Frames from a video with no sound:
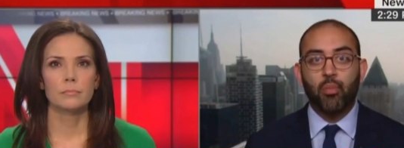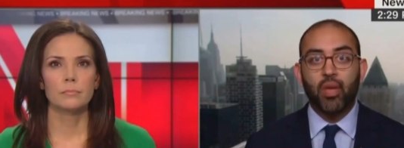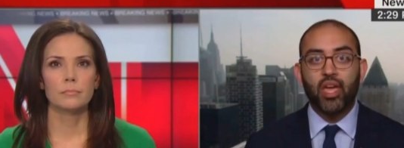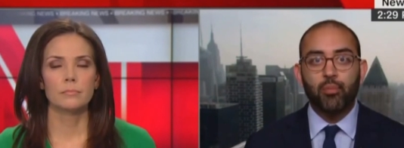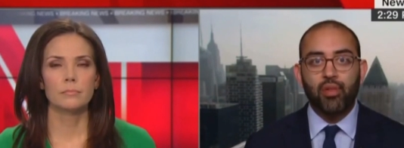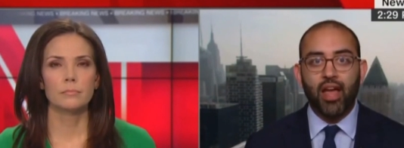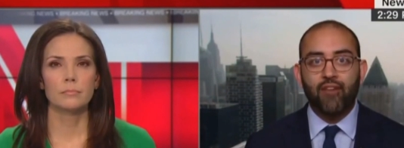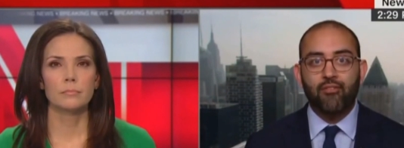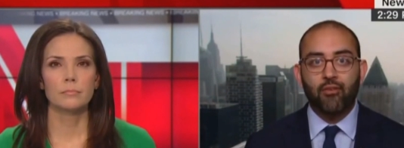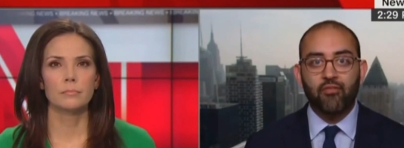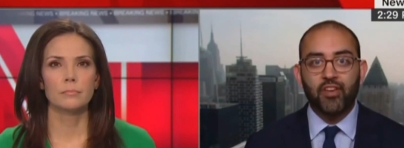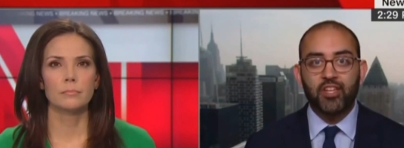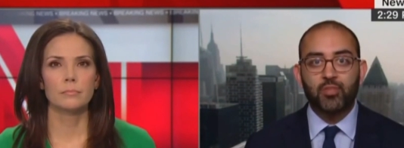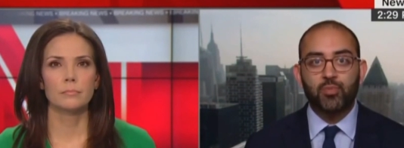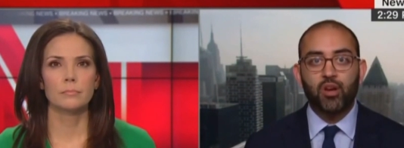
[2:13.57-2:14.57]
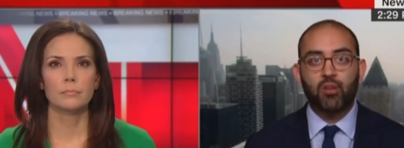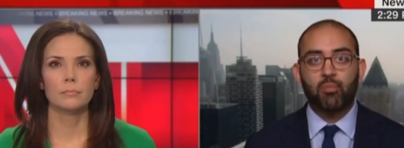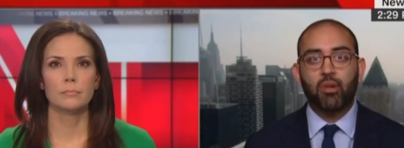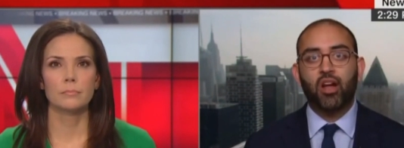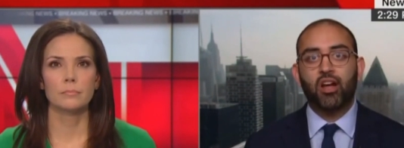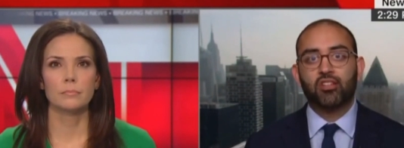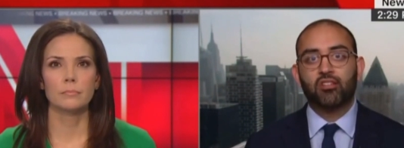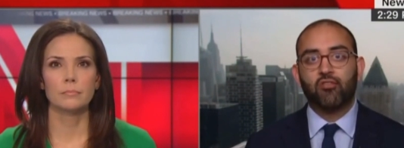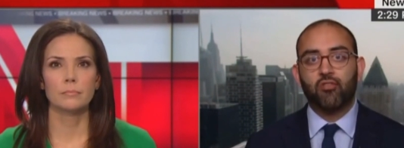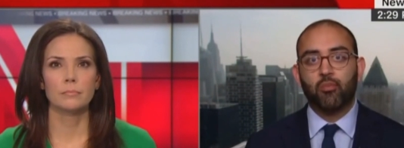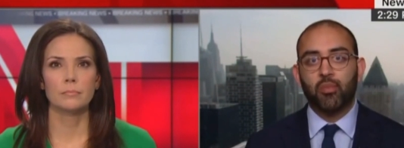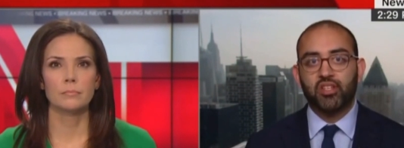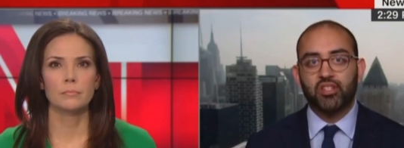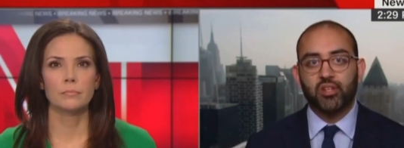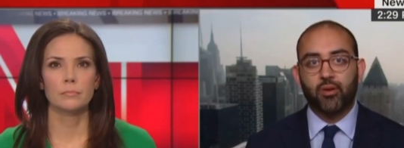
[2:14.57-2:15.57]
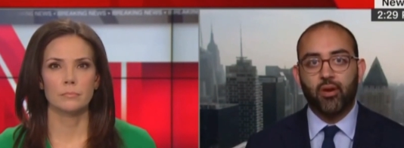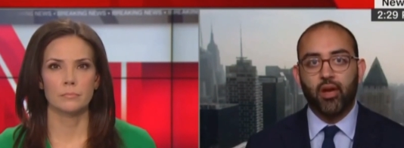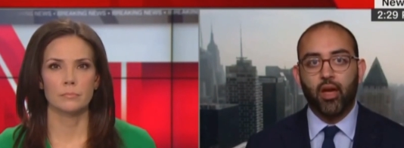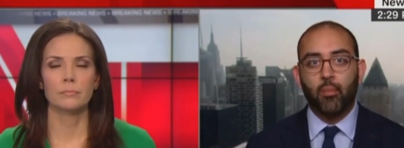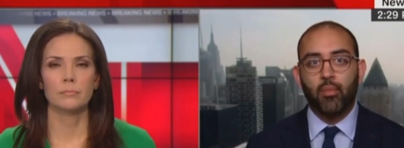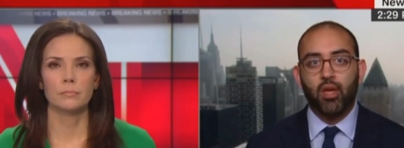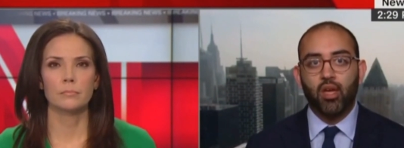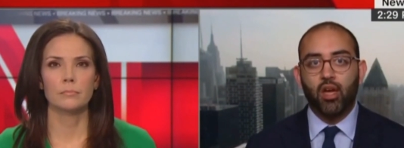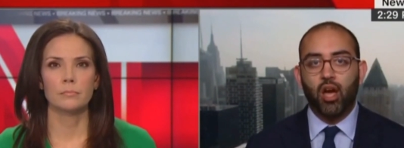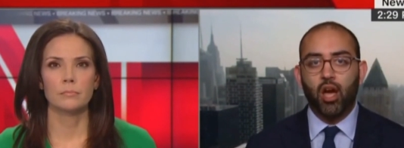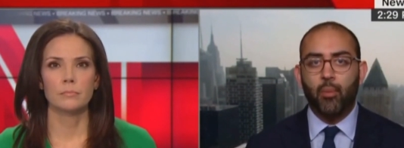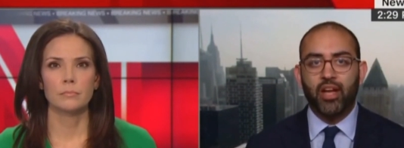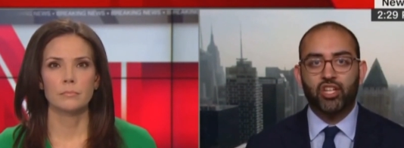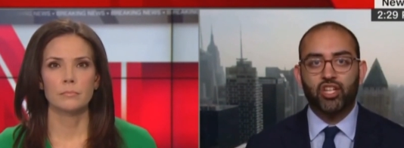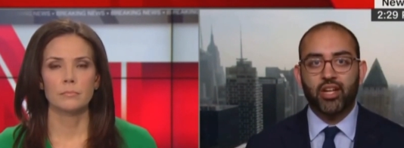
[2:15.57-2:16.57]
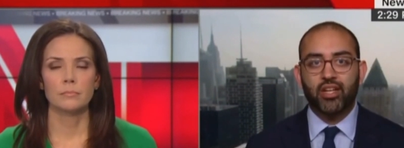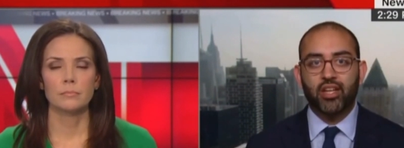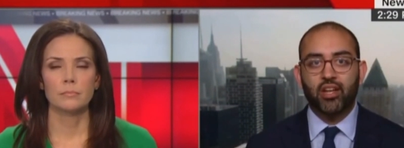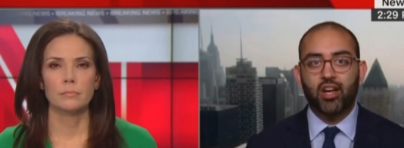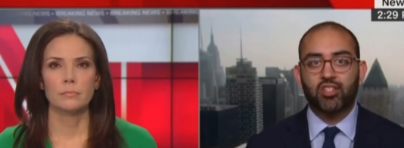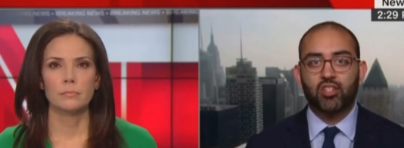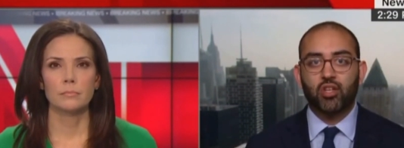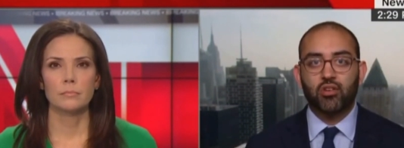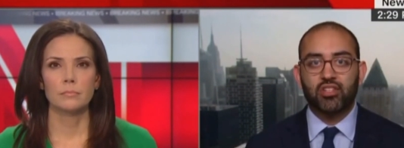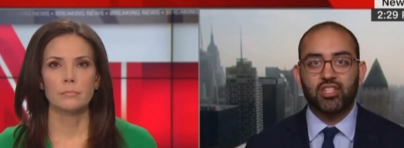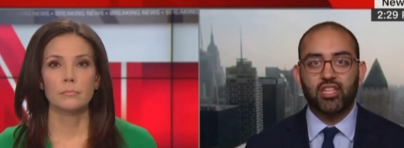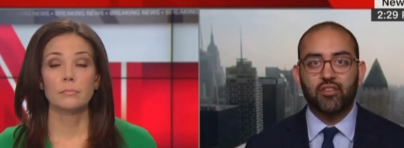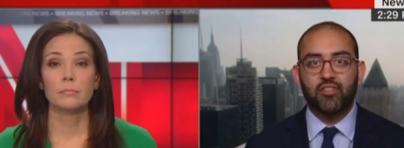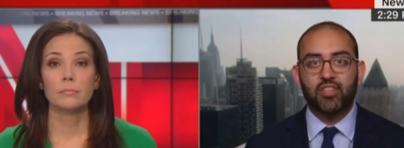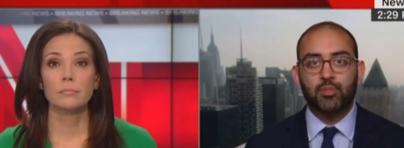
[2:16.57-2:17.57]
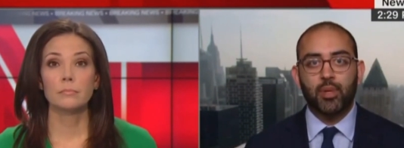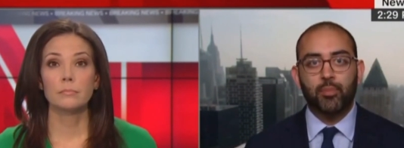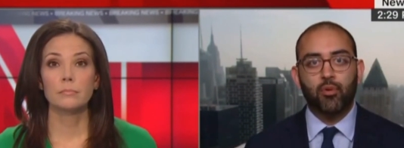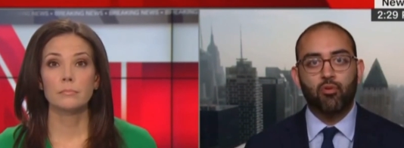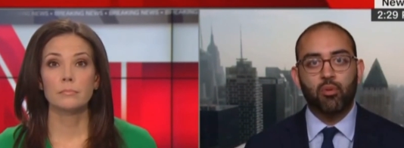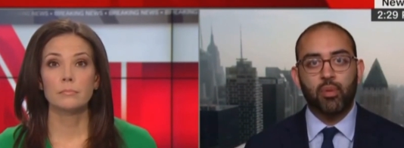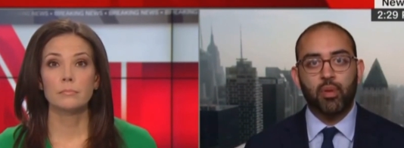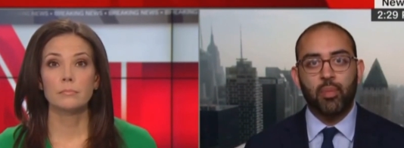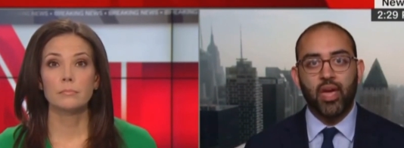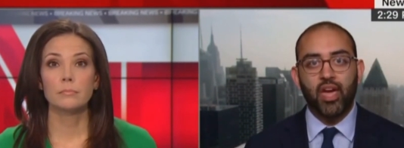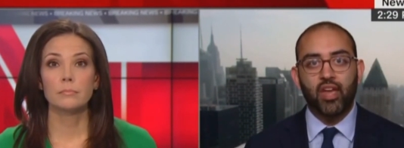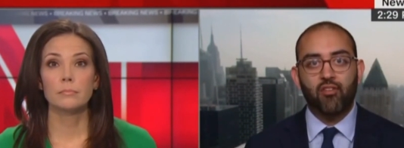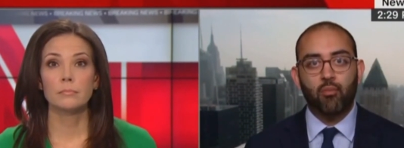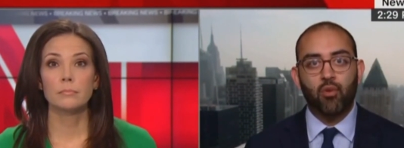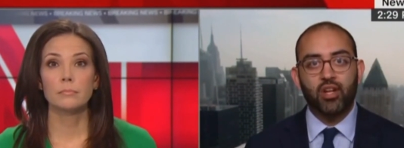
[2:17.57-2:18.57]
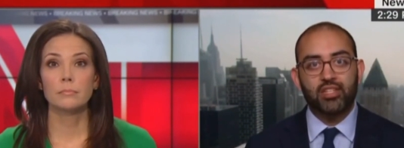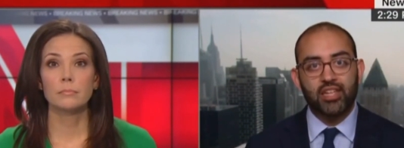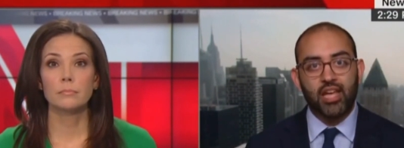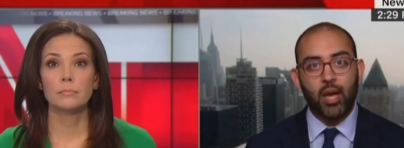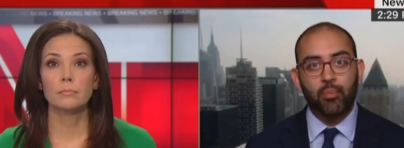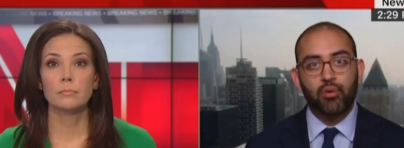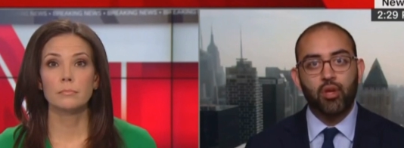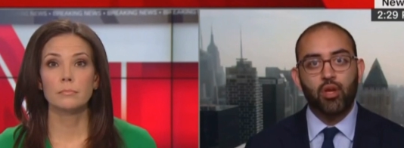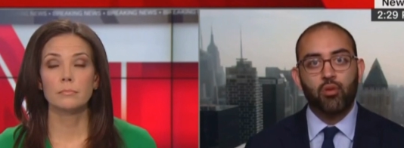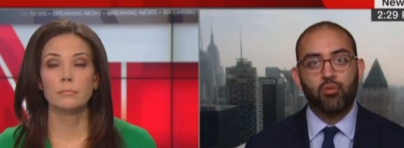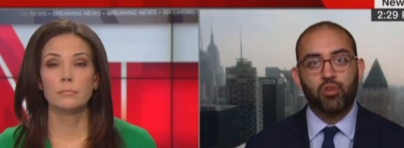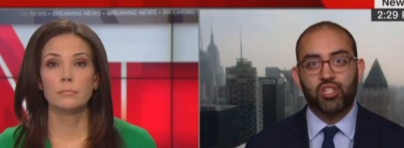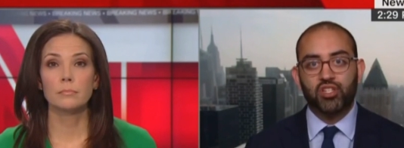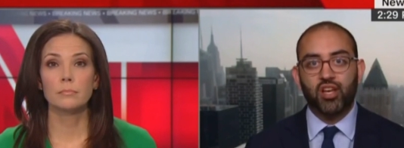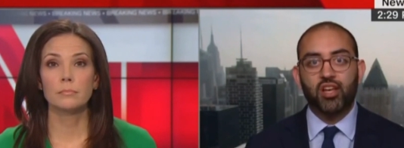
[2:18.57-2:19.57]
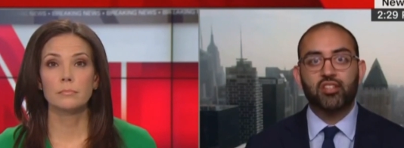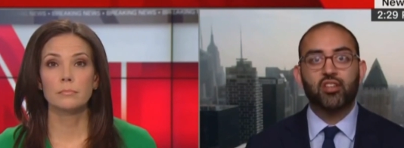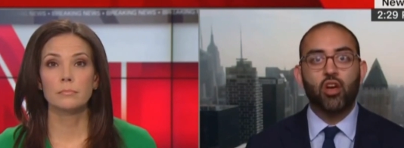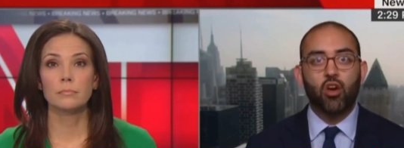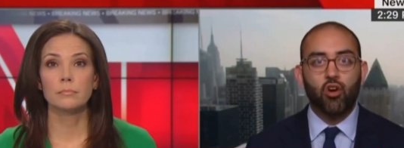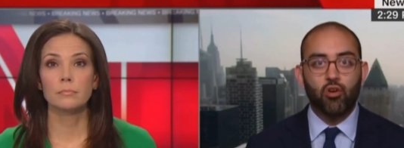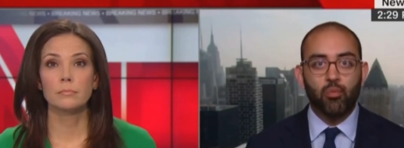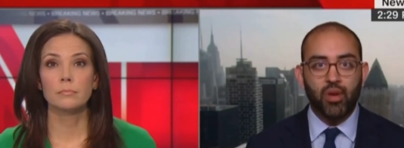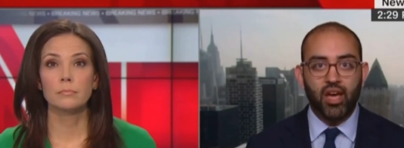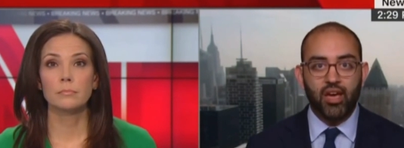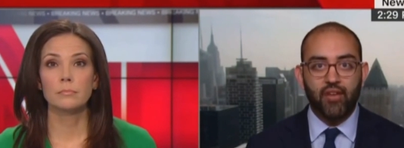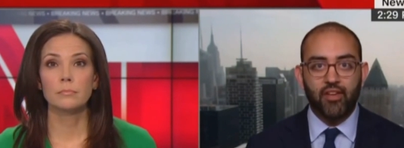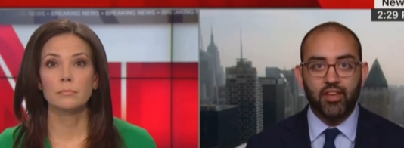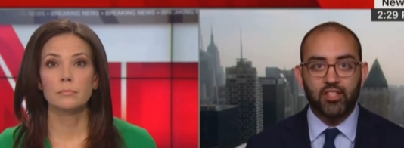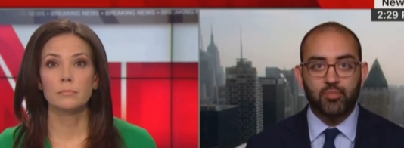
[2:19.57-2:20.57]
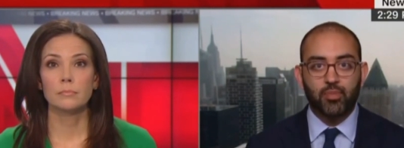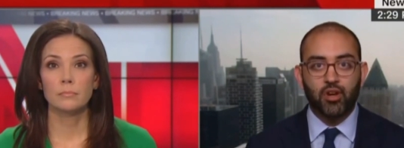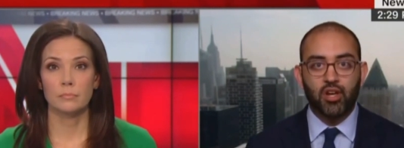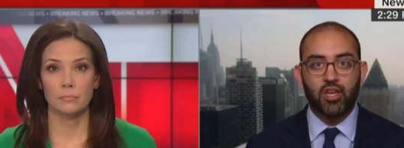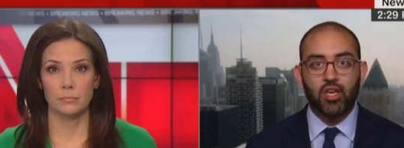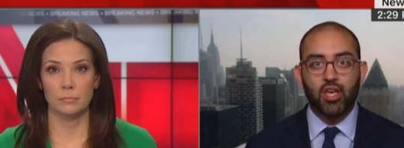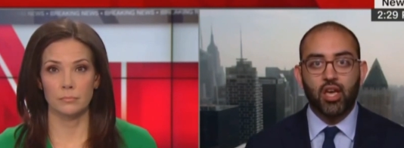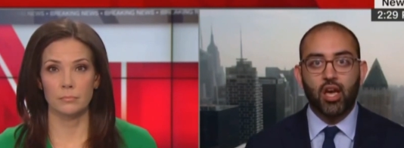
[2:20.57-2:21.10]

Speaker 1: main platform, Facebook, but also from Instagram. I checked in also to see if these people would be banned from WhatsApp, which is also owned by Facebook, mm-hmm.